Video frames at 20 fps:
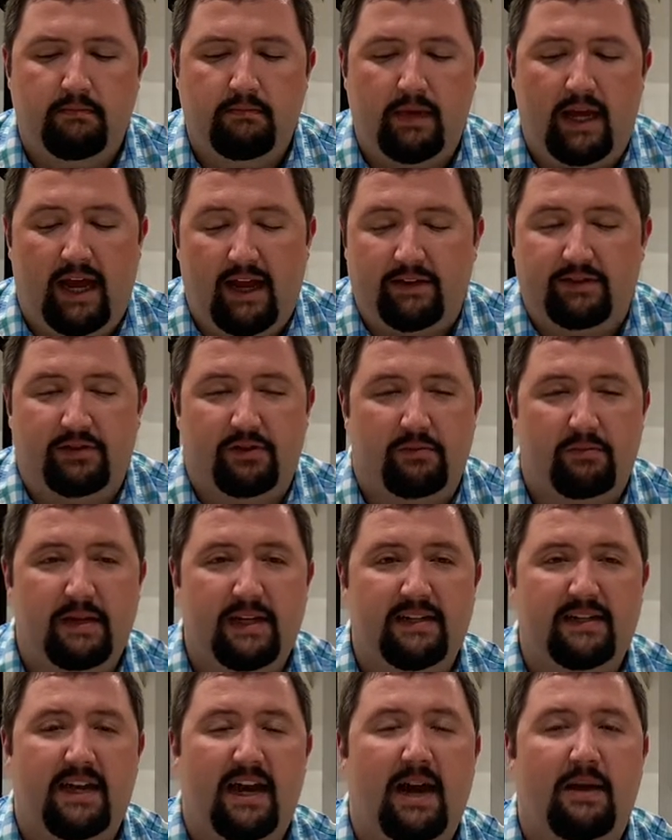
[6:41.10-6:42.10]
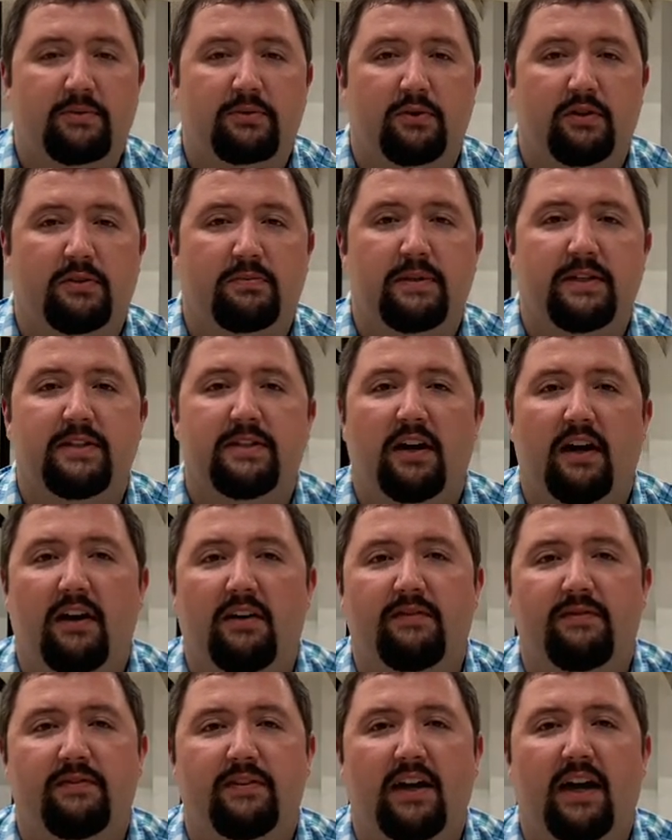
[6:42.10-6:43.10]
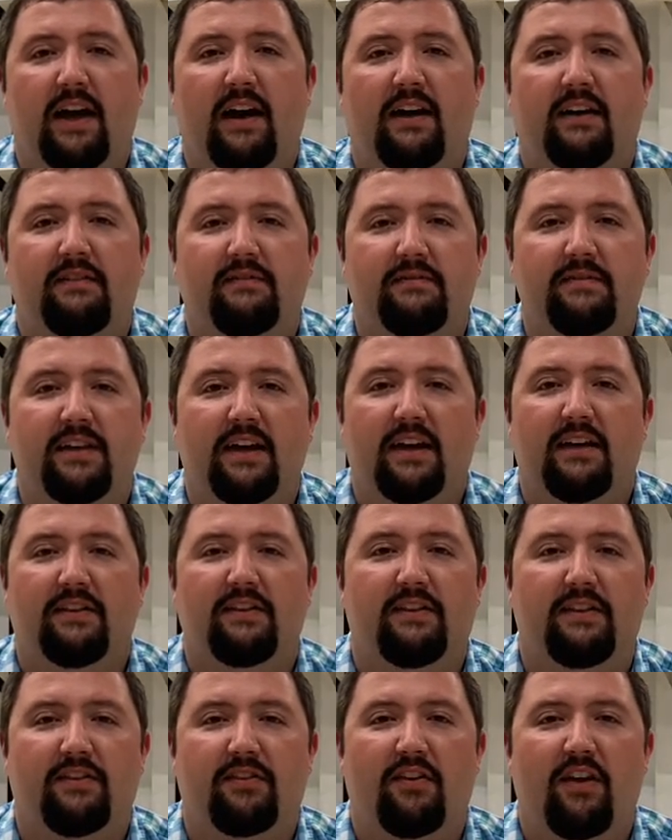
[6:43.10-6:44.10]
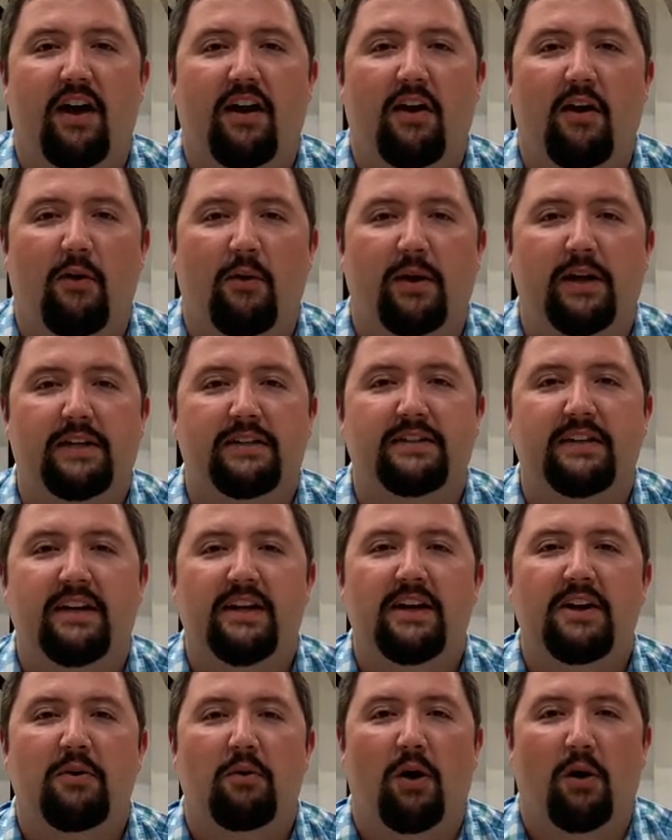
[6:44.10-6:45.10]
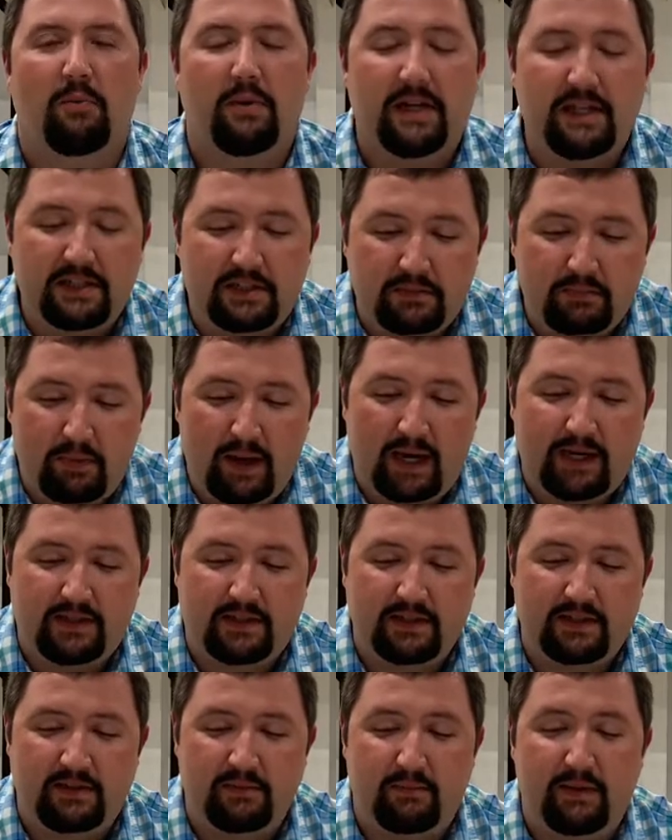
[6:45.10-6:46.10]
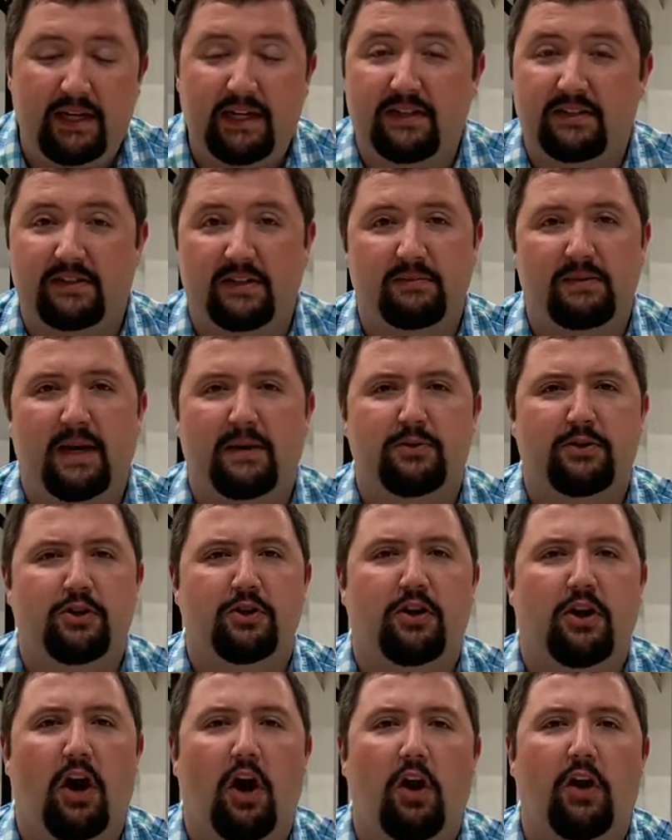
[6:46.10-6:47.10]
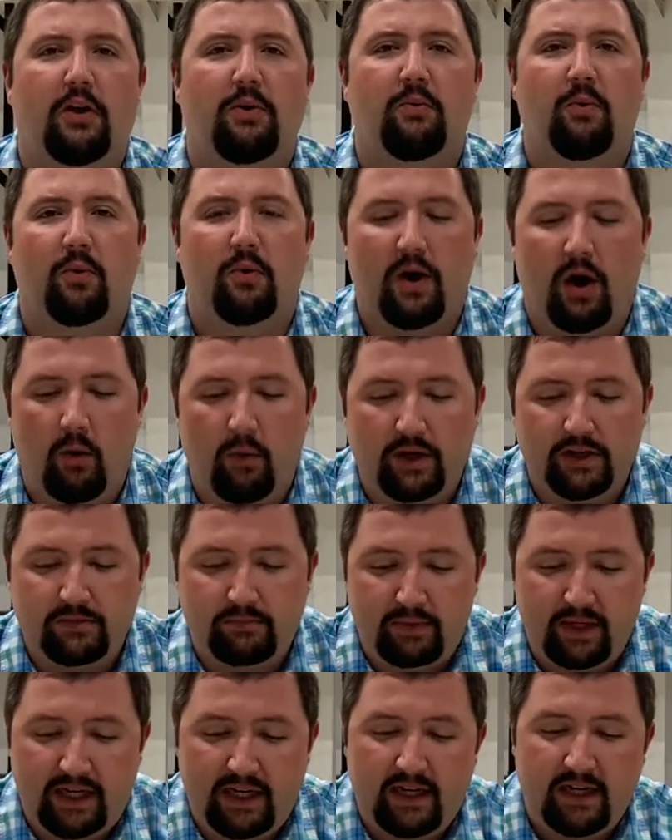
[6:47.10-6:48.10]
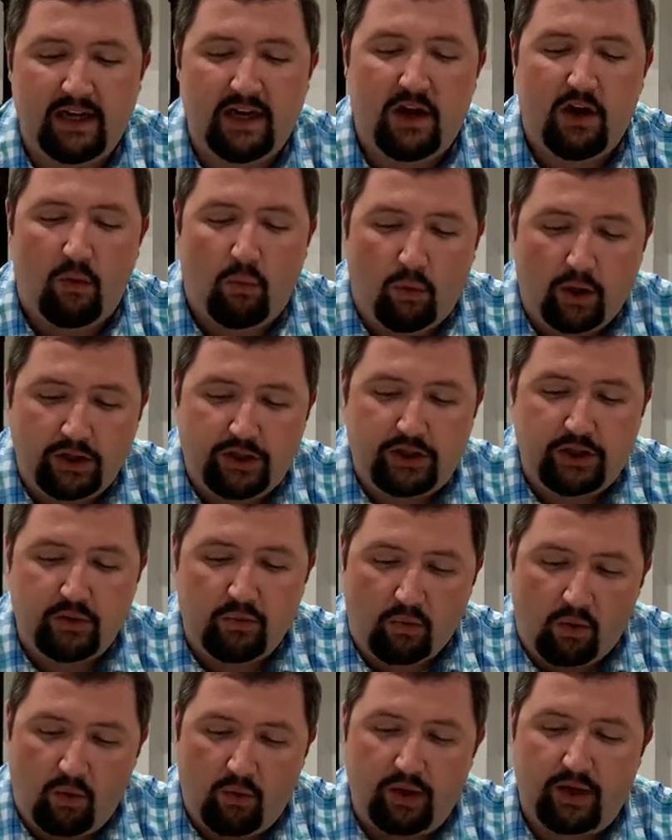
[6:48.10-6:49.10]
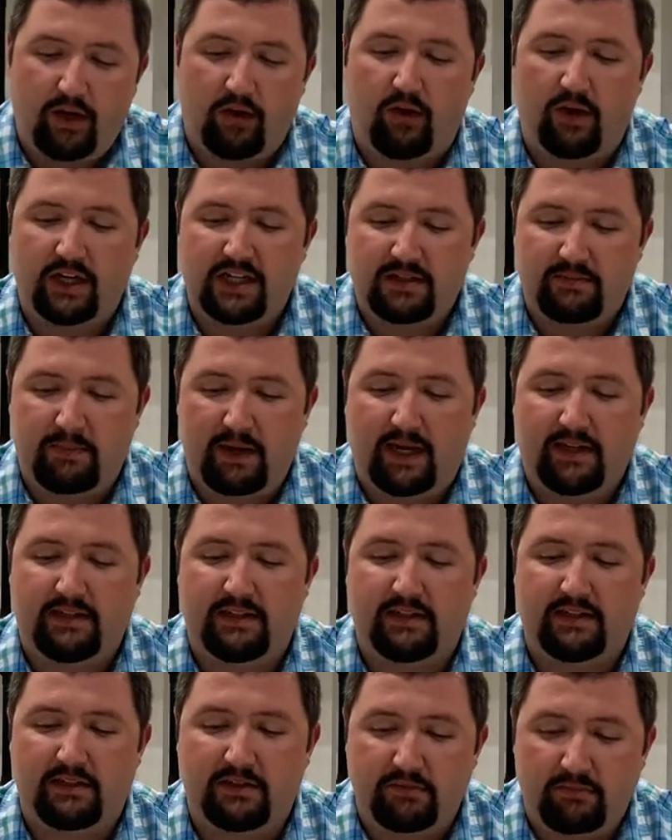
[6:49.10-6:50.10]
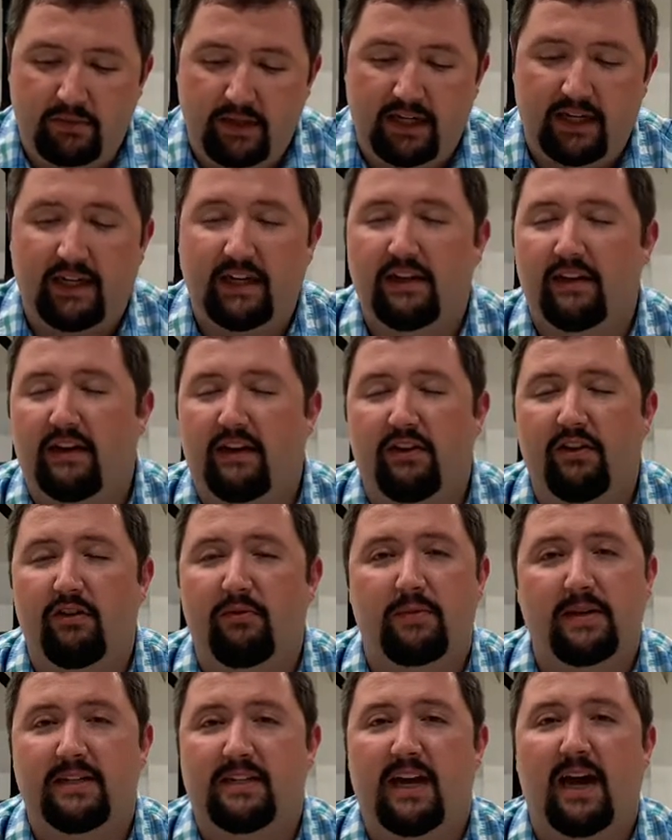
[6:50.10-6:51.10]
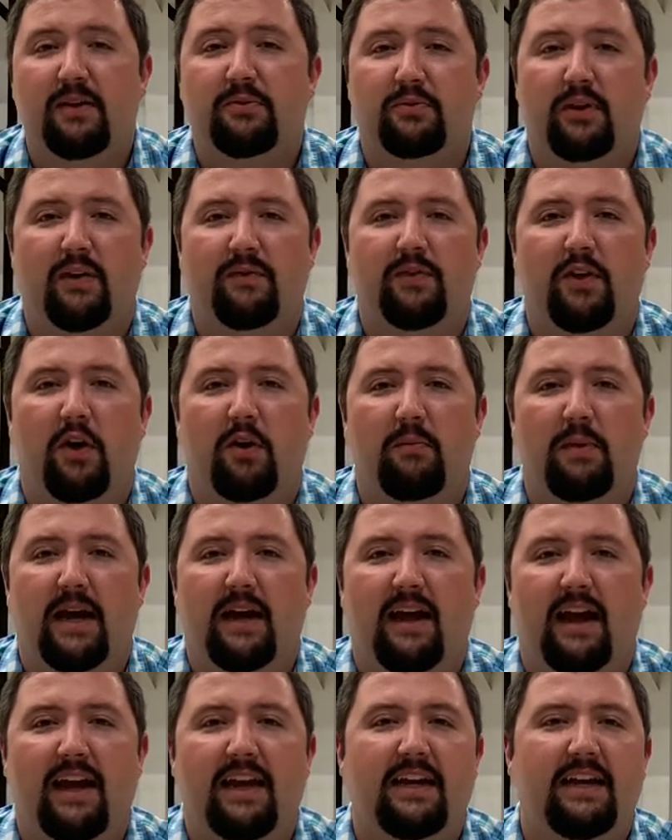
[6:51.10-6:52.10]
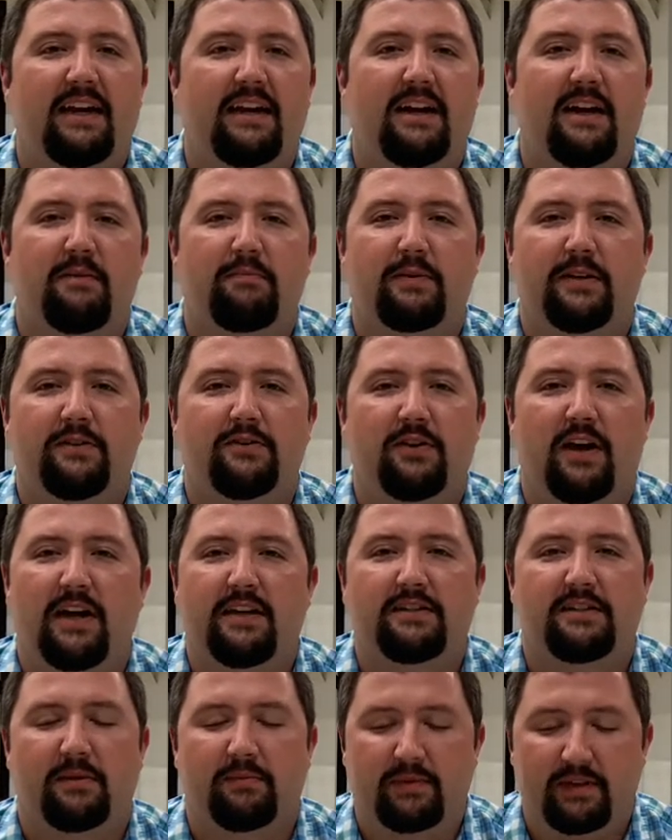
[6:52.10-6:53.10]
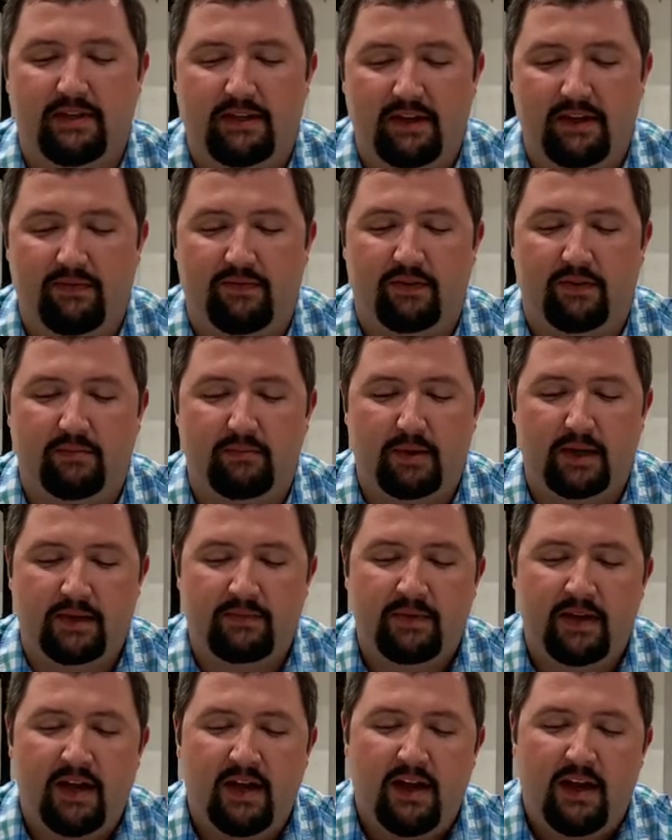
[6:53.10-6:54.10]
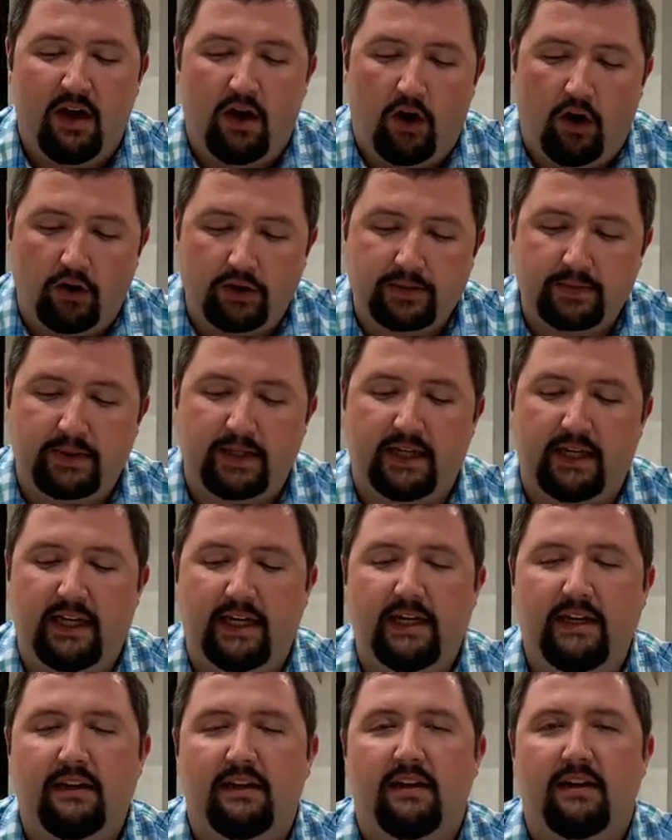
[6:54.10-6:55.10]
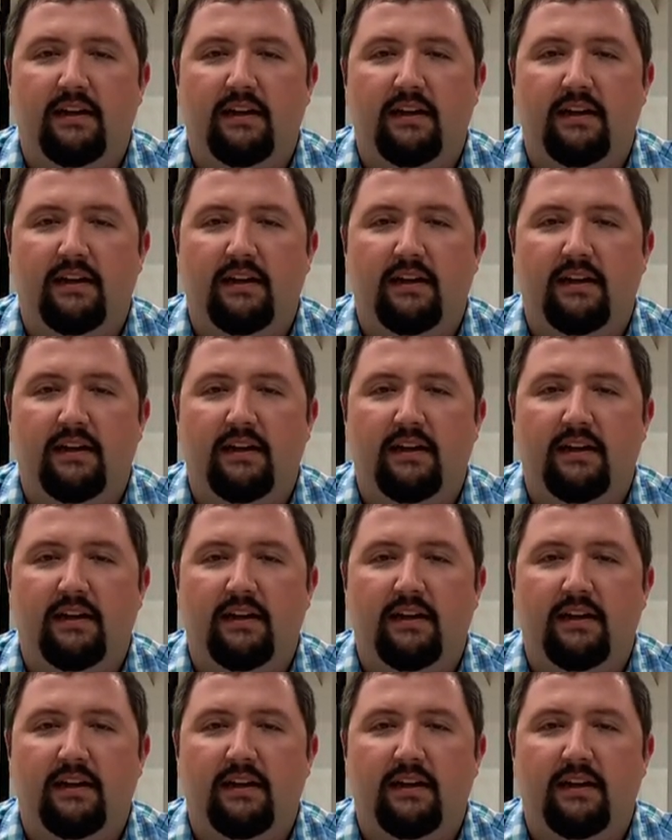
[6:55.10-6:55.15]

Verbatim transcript: has there been times where it's been tough? Yeah, yeah. It's not always what we expect it to be, and sometimes your calling won't always be what you want it or expect it to be. And there have been times where I've thought about hanging it up and trying something different, but ultimately,